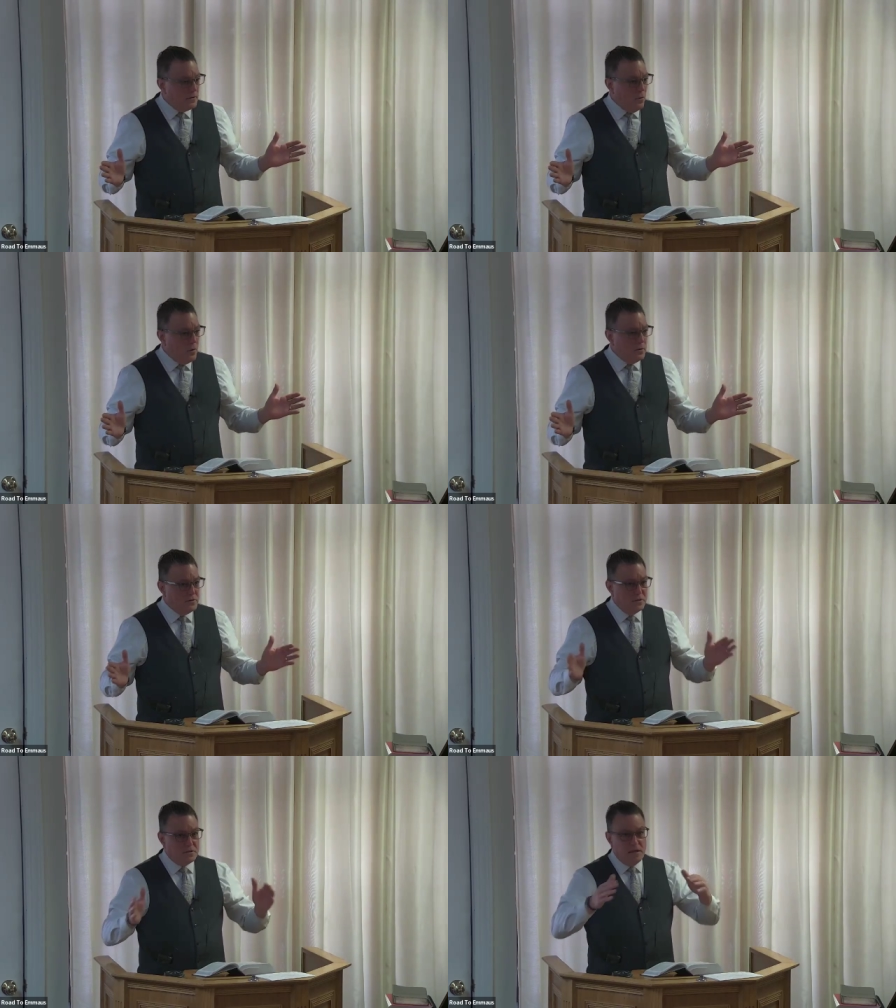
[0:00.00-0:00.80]
The
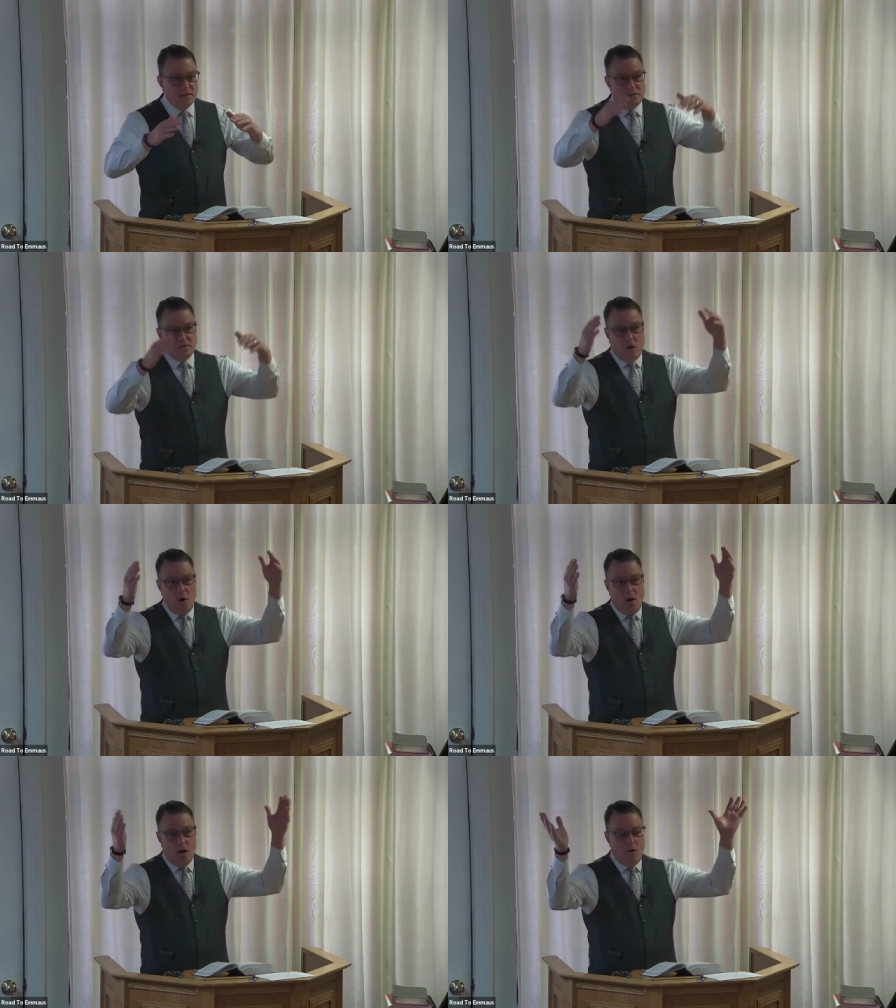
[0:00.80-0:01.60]
world just thinks it's
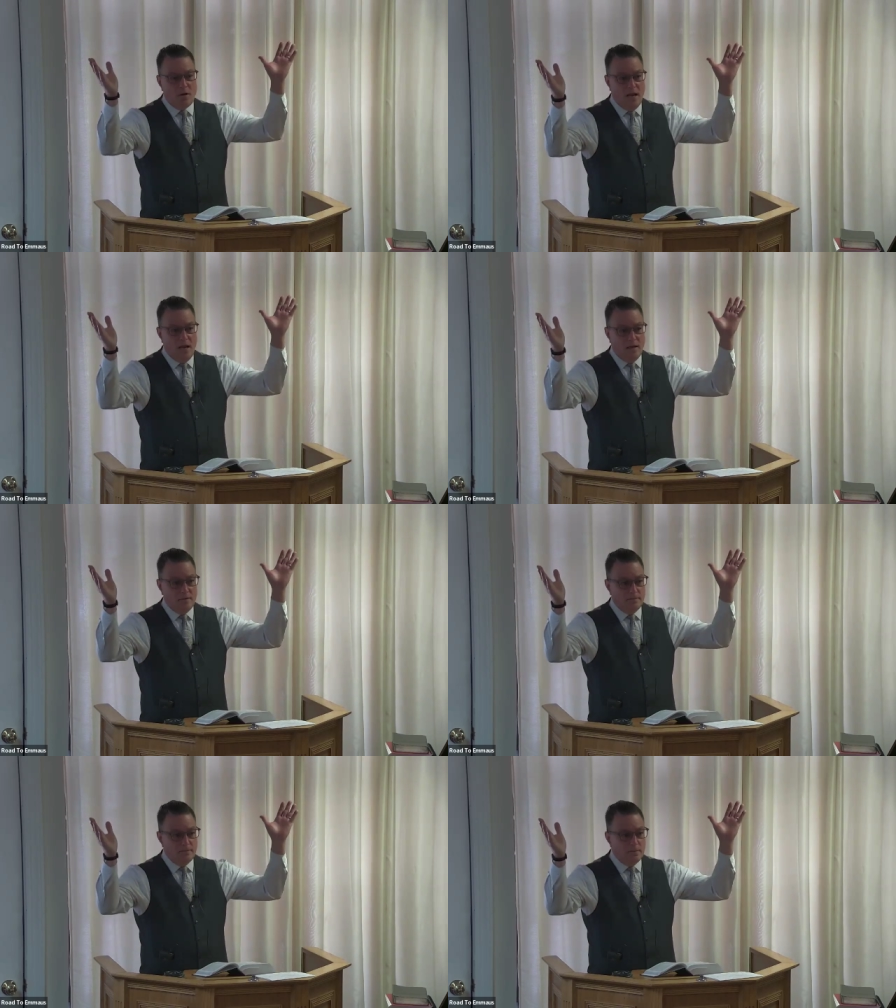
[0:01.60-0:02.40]
all okay.
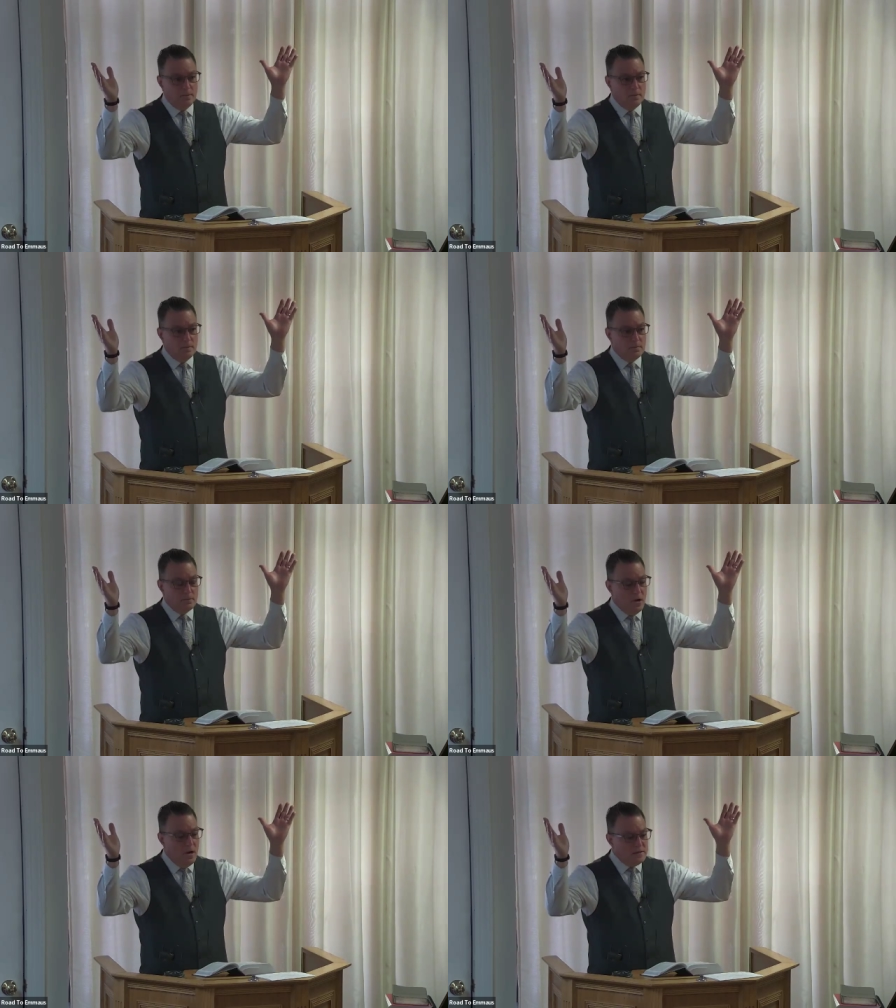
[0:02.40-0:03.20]

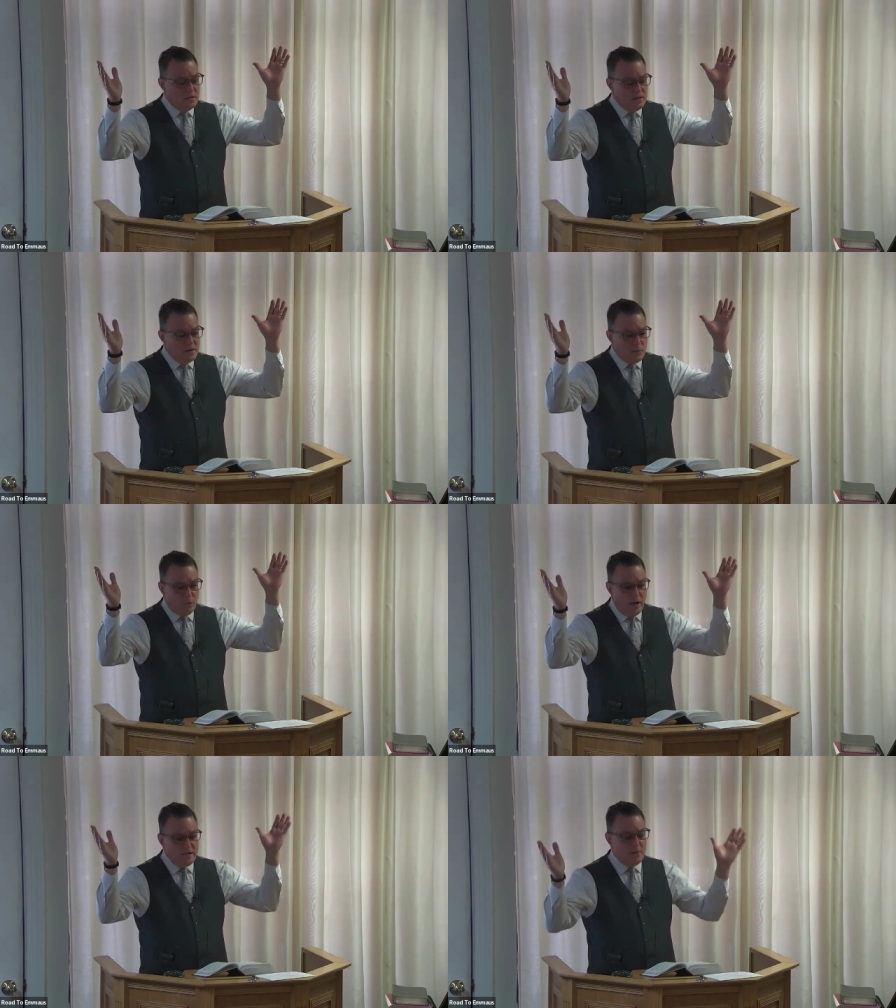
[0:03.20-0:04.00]
God said there's a
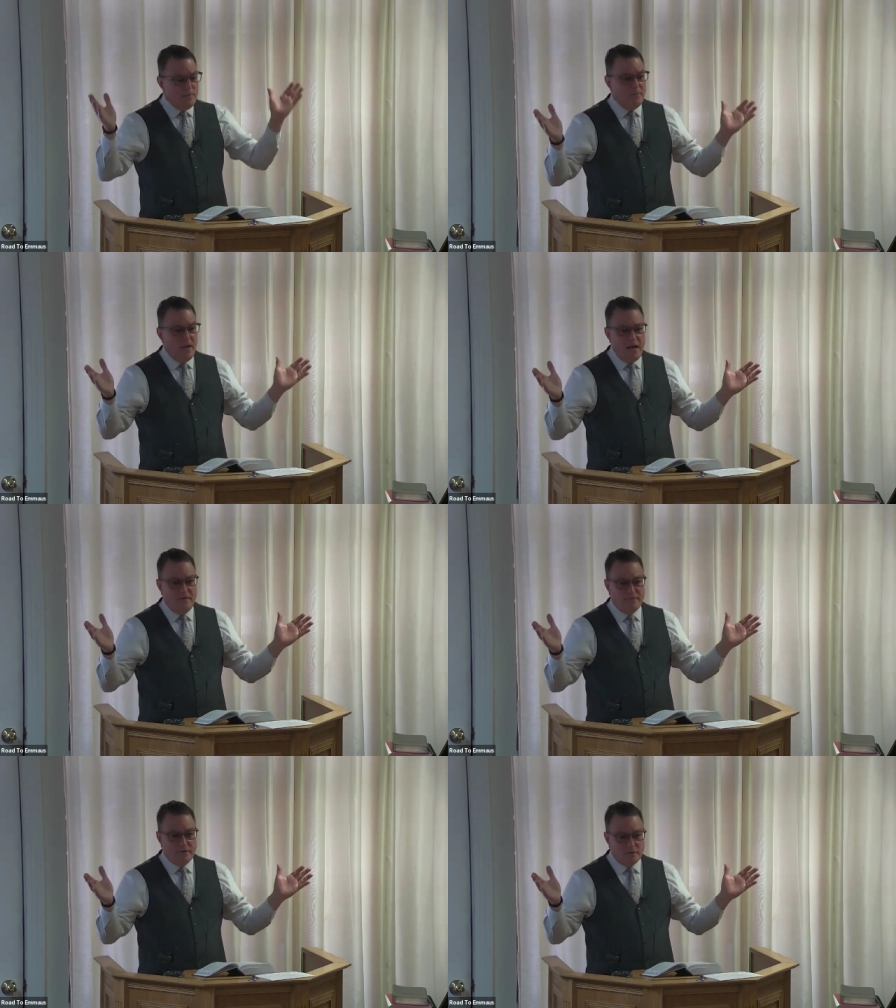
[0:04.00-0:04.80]
price to be
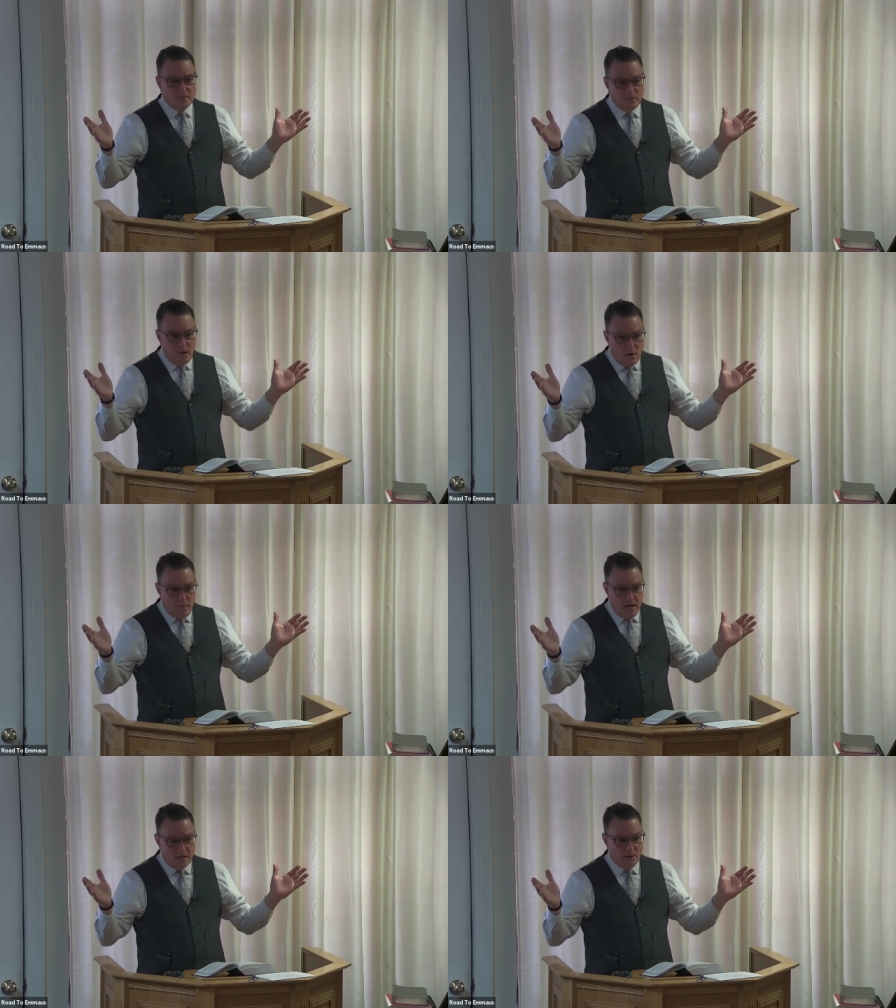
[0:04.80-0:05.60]
paid for not
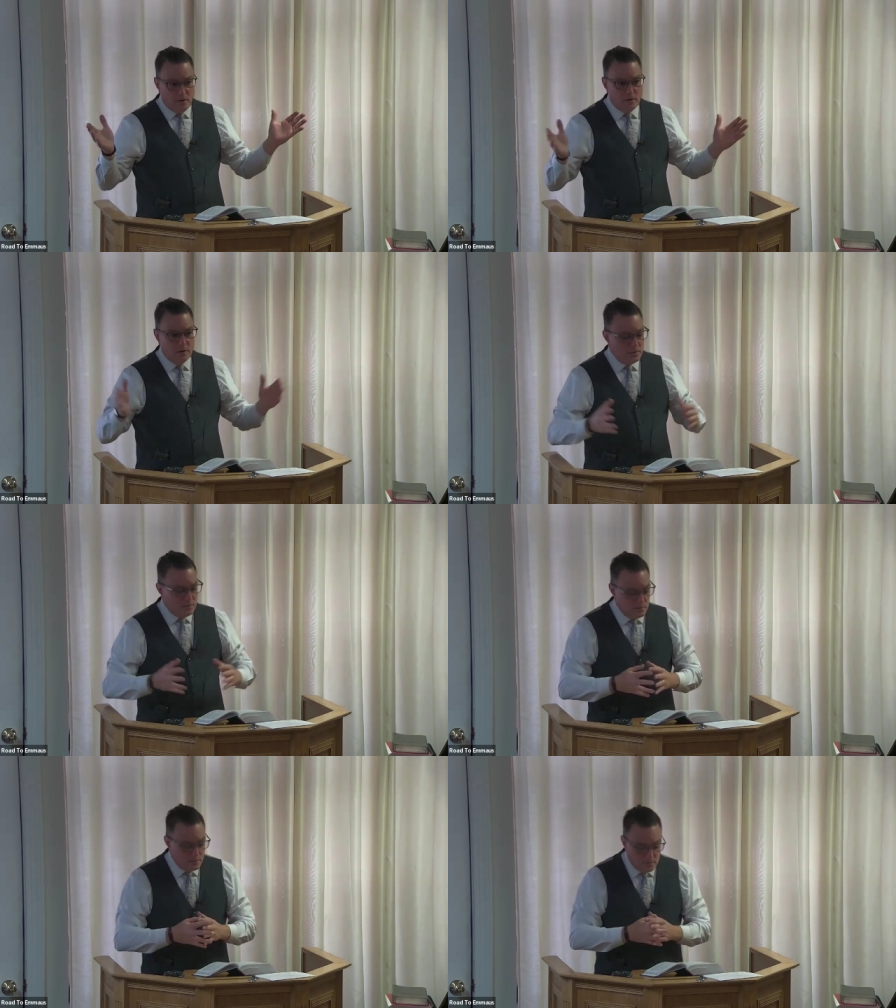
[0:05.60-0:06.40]
obeying the Lord.
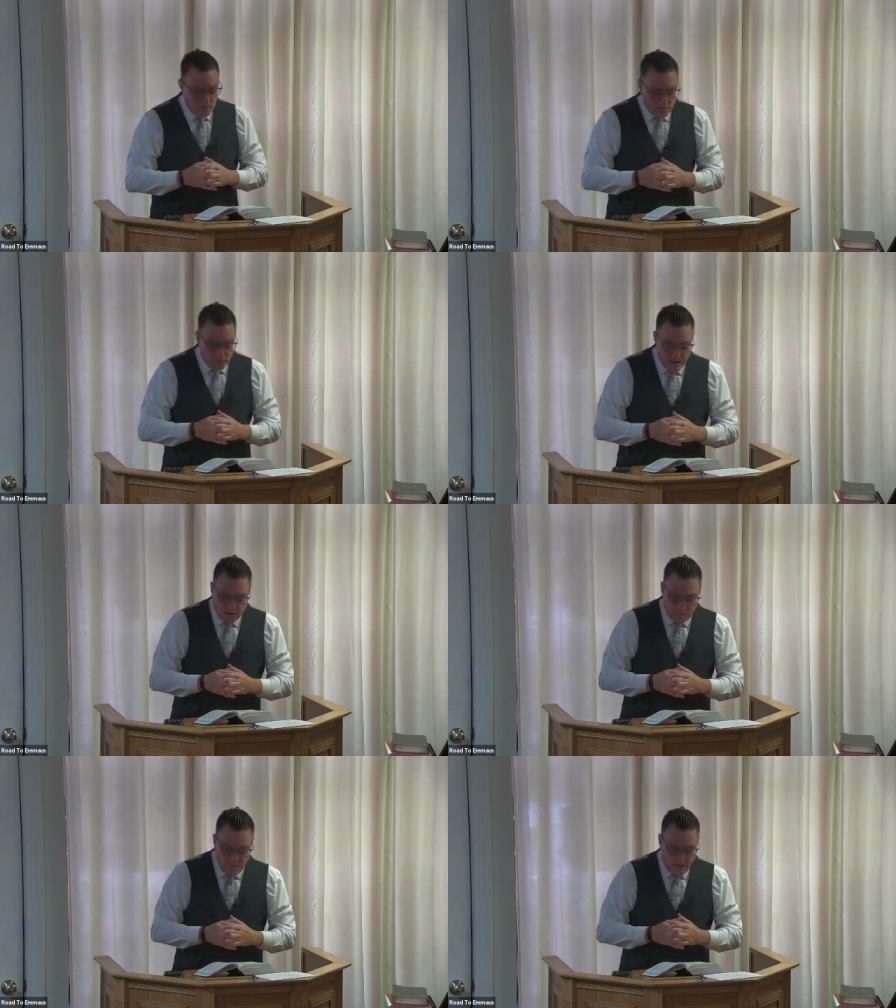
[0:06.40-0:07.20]

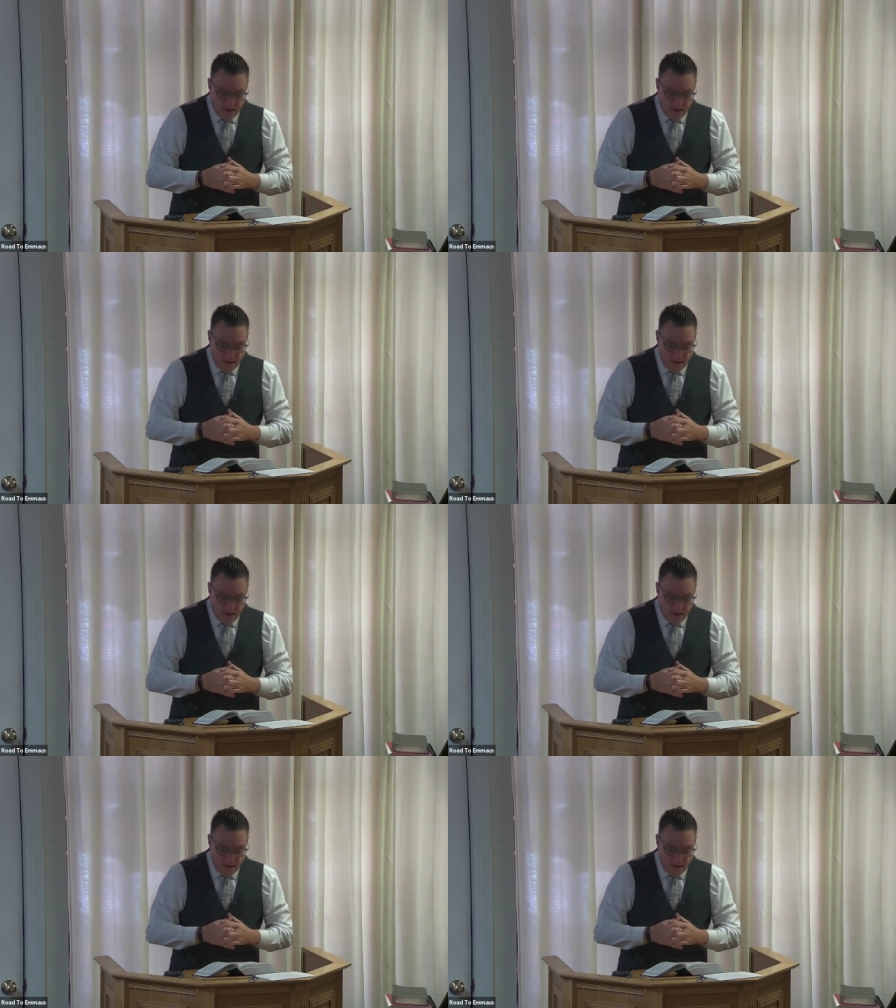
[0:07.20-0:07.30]
Price to be